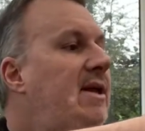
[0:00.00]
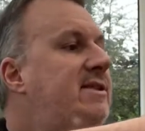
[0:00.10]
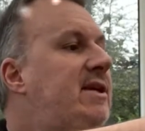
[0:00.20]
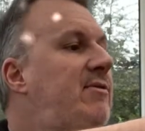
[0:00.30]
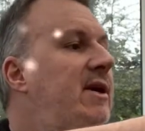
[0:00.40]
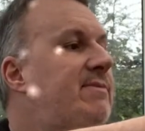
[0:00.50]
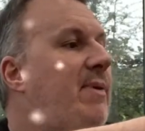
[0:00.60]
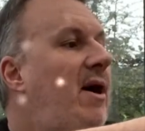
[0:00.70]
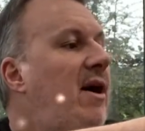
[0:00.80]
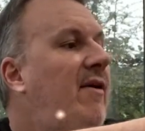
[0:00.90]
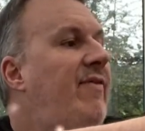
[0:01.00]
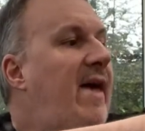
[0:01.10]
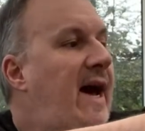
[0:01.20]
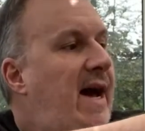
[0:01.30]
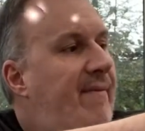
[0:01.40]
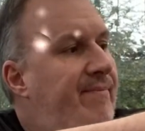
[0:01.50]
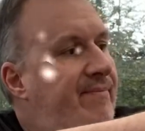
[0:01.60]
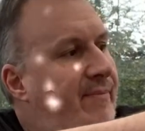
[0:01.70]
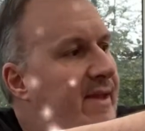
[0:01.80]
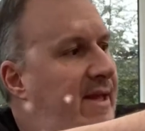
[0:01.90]
So as part of that,
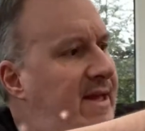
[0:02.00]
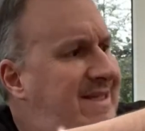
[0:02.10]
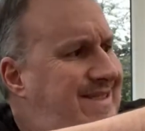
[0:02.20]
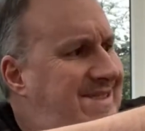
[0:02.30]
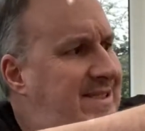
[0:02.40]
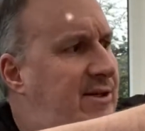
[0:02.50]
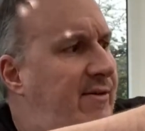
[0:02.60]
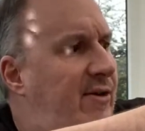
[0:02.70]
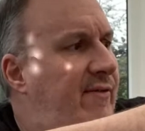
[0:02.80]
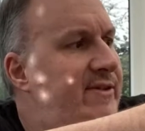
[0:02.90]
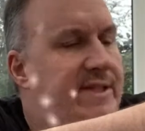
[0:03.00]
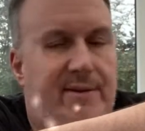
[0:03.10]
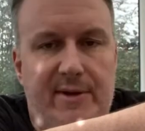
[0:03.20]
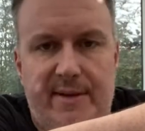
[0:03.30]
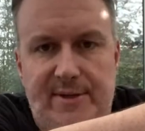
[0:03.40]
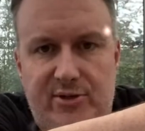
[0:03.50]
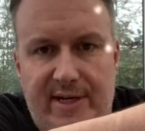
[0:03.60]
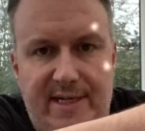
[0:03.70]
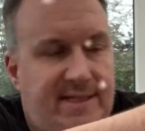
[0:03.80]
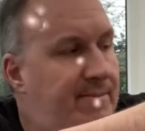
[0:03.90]
obviously we're going to be
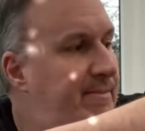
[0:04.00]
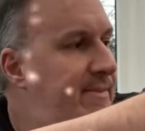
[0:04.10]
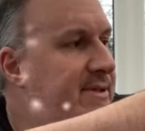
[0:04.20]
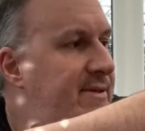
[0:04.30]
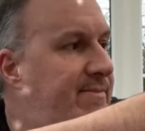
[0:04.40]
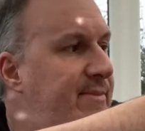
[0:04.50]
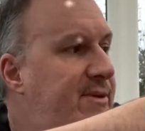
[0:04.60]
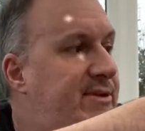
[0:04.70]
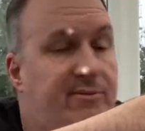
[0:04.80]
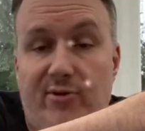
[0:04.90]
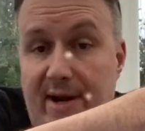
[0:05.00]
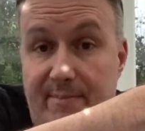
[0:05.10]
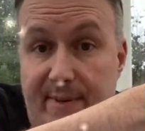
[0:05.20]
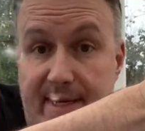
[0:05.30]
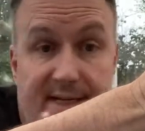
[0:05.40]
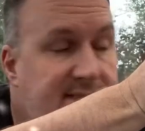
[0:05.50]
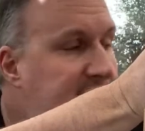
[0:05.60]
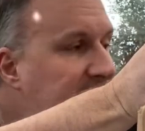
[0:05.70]
drinking some great beers.